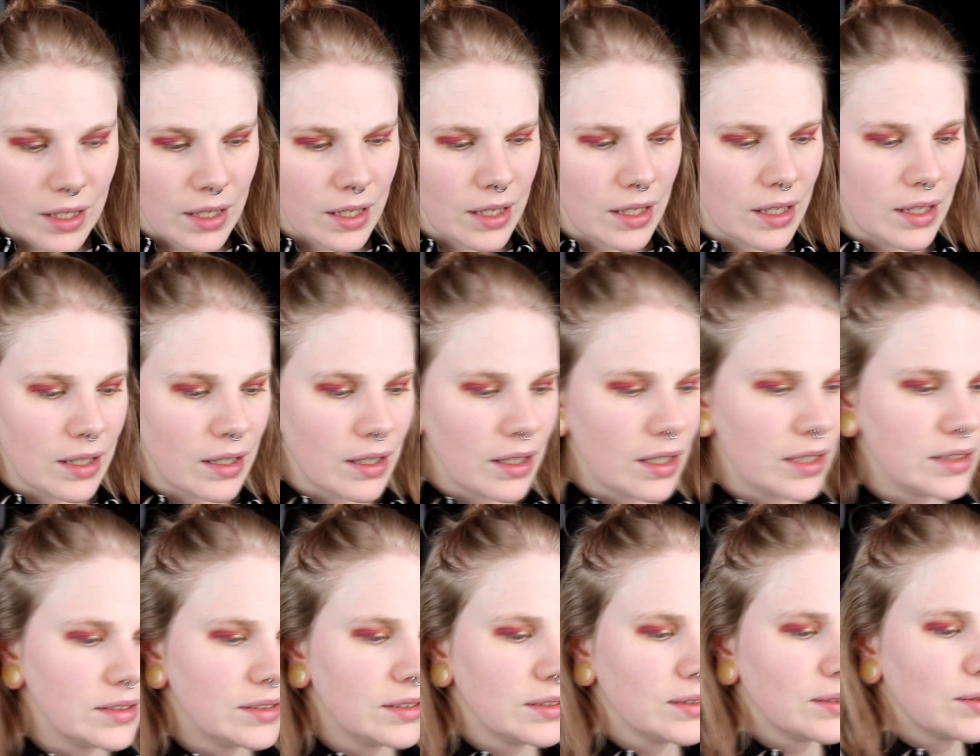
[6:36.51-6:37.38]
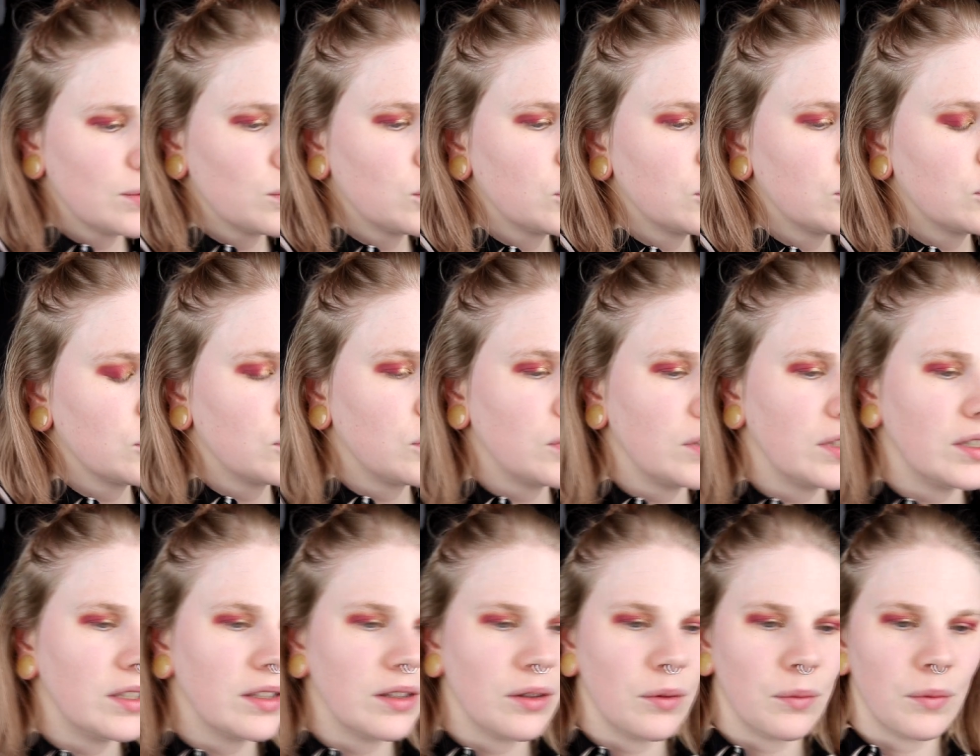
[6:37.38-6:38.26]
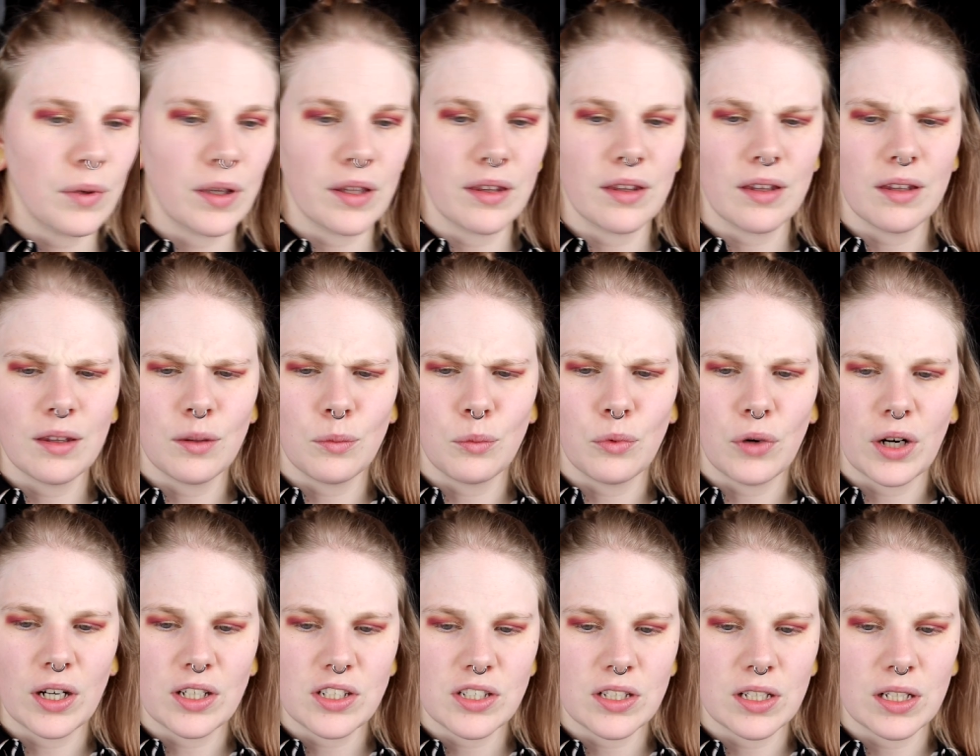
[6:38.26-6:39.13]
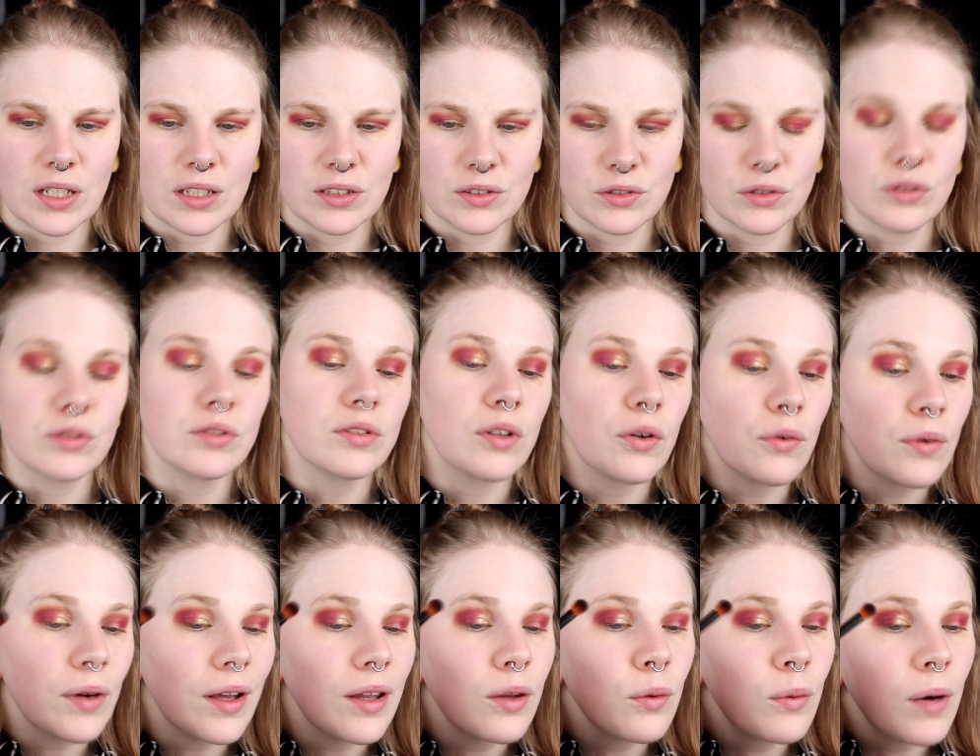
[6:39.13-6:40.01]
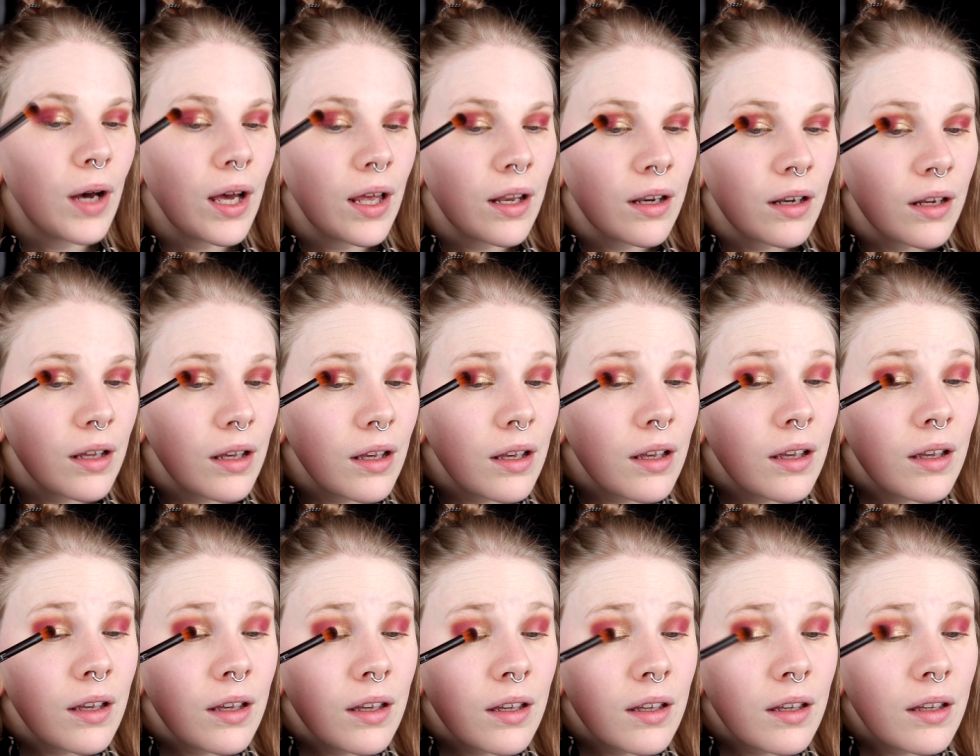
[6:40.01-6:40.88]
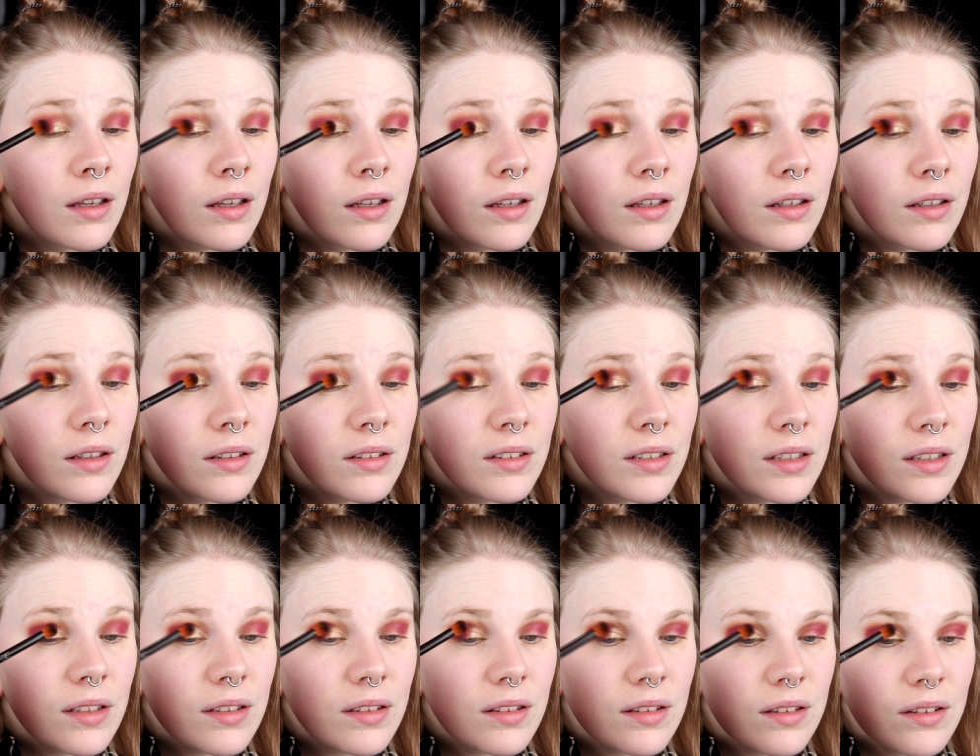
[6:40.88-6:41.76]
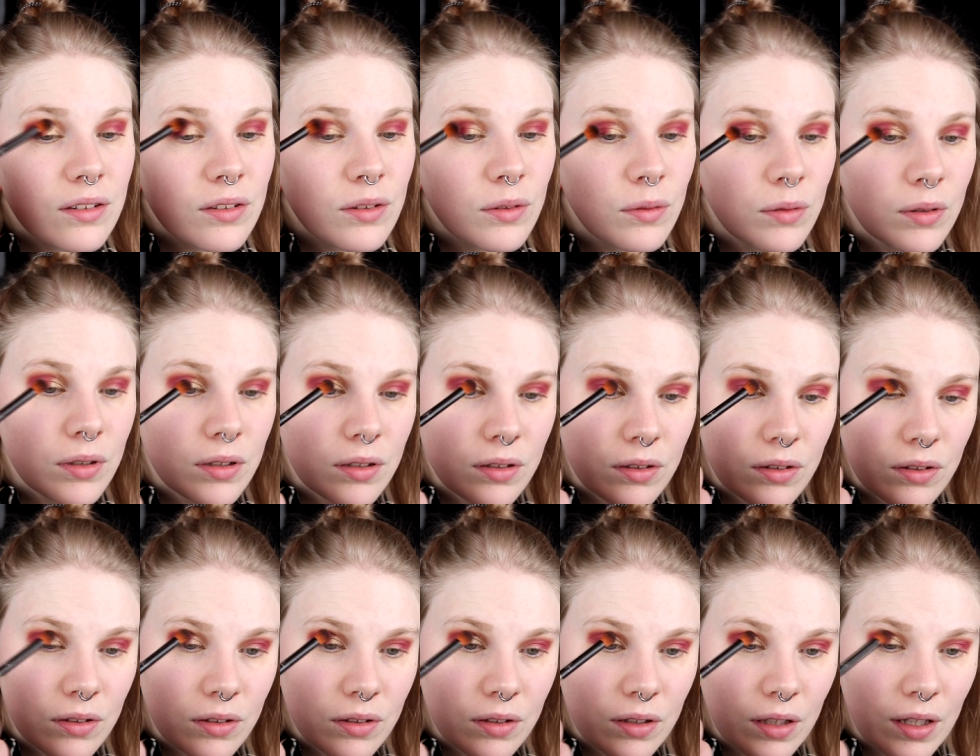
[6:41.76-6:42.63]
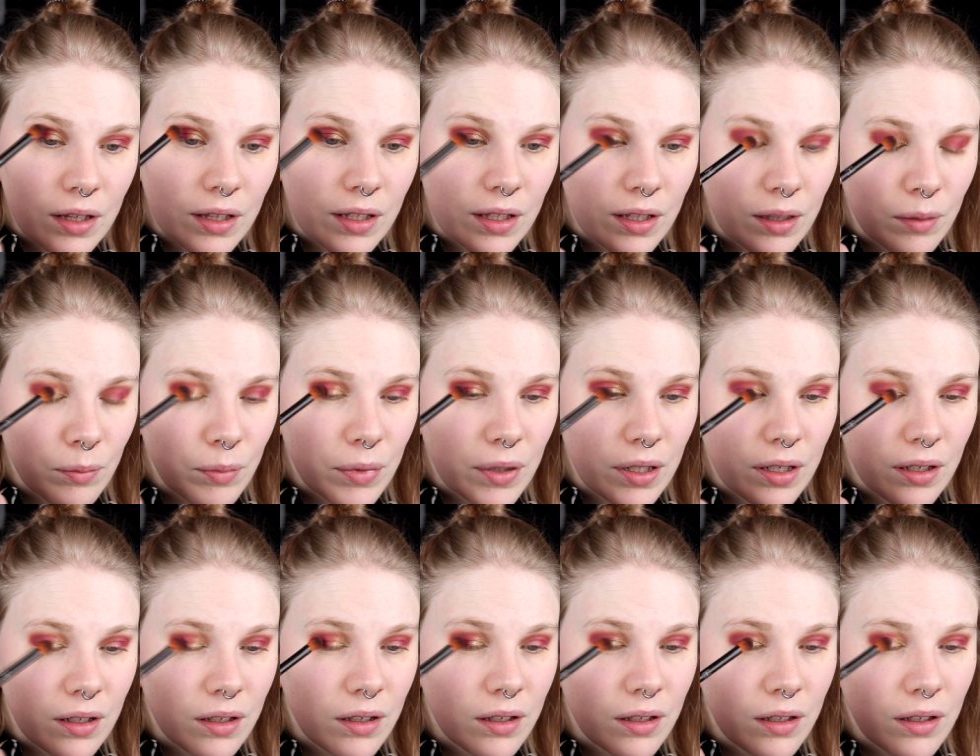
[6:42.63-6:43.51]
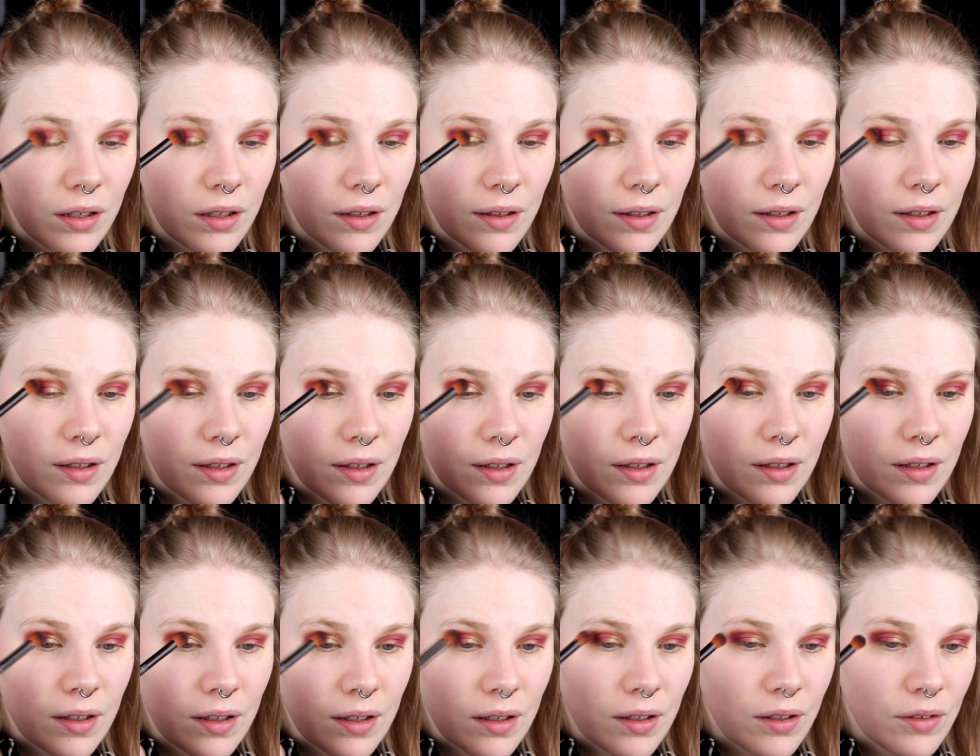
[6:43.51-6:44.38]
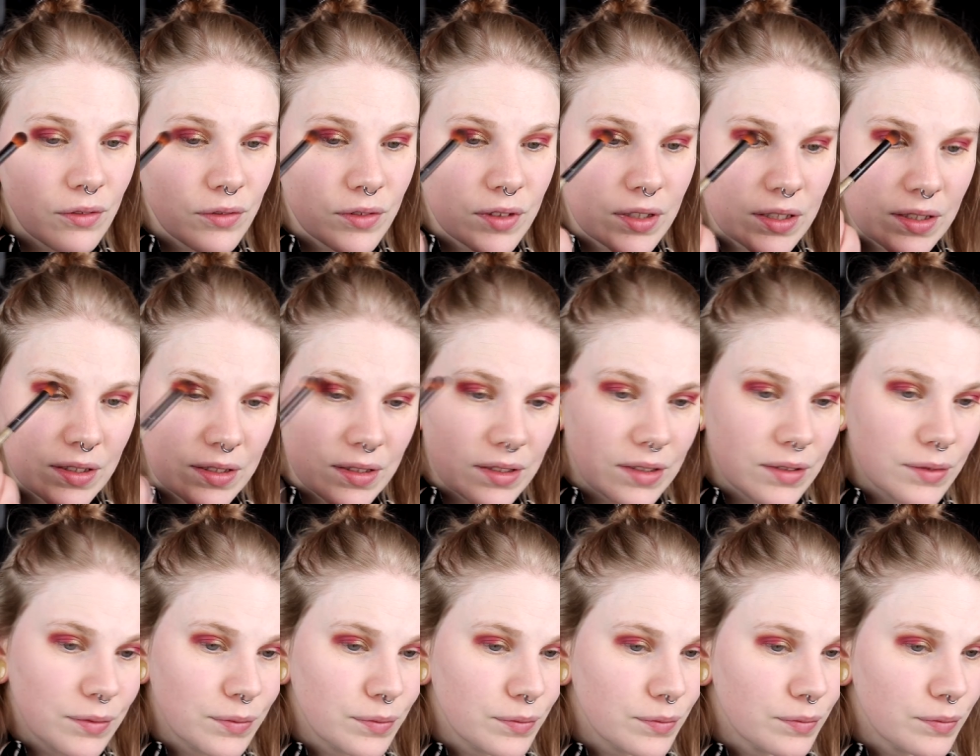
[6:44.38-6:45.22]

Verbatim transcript: And I just want to go in with the brush that I took, the red one, and just do a little bit this.